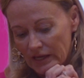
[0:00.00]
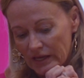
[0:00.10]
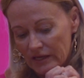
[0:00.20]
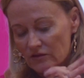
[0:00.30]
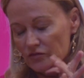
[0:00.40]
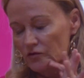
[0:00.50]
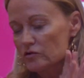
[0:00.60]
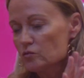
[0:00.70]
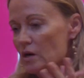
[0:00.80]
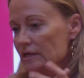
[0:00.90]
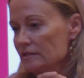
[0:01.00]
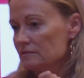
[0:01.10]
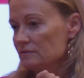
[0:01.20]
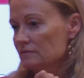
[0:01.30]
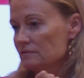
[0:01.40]
And the third one
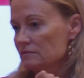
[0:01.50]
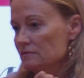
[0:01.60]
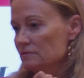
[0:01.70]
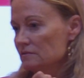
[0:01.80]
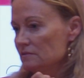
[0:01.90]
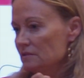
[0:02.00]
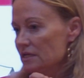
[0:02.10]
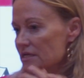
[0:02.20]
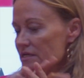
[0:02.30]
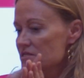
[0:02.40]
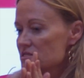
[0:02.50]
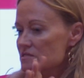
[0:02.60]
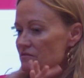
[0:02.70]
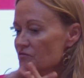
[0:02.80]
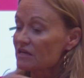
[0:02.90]

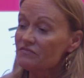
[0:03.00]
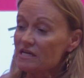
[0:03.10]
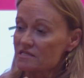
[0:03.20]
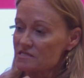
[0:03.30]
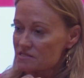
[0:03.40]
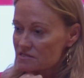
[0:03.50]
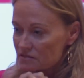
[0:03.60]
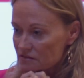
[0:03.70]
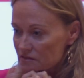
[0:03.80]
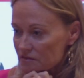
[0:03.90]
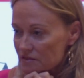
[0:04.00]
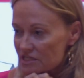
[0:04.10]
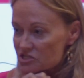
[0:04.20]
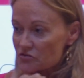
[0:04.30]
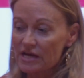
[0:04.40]
is forgiveness.
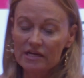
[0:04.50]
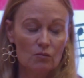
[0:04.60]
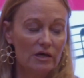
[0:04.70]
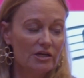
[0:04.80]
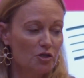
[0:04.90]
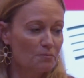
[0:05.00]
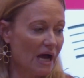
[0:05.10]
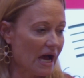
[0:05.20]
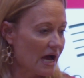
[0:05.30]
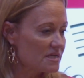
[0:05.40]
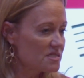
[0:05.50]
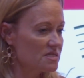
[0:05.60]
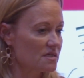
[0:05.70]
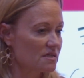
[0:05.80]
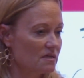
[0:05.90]
Is there anyone in your
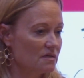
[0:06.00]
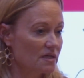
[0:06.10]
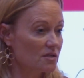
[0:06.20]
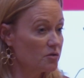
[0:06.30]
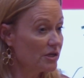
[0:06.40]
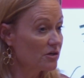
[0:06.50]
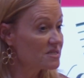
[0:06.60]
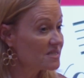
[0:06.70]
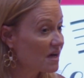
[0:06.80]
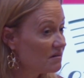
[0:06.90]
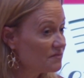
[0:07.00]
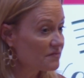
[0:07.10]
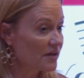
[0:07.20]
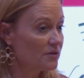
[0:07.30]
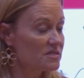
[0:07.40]
past, including yourself,
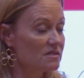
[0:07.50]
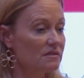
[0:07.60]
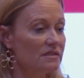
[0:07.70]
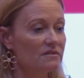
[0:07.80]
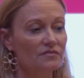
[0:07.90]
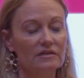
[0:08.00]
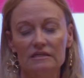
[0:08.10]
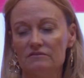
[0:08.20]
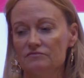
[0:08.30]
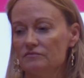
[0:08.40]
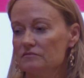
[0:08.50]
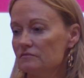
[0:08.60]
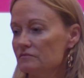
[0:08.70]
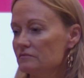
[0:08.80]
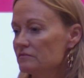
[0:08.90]
that you still need to forgive?
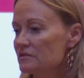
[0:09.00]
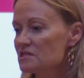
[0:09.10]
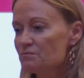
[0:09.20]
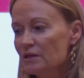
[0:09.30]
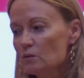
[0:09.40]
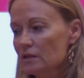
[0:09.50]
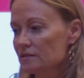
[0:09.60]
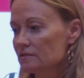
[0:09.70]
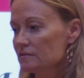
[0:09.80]
It's a big one.